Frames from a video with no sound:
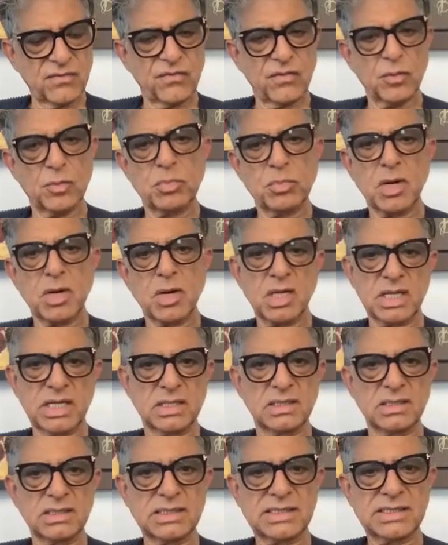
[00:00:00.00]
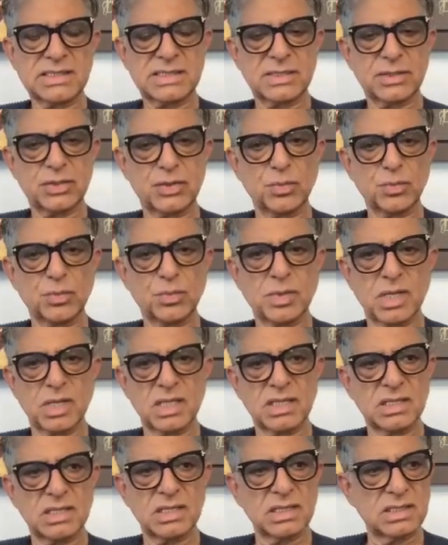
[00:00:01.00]
for particles, two
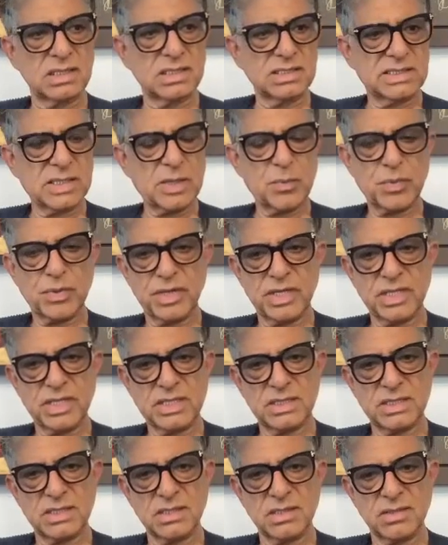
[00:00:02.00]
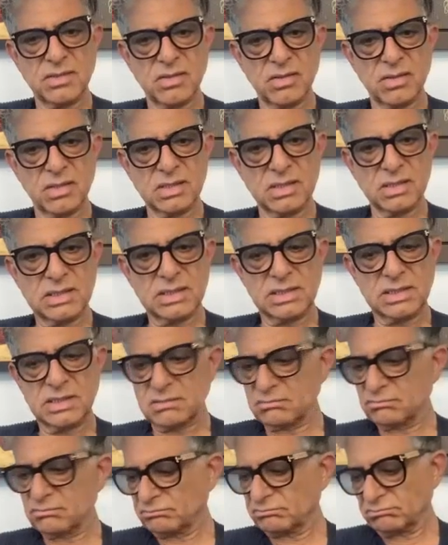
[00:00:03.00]
particles separated across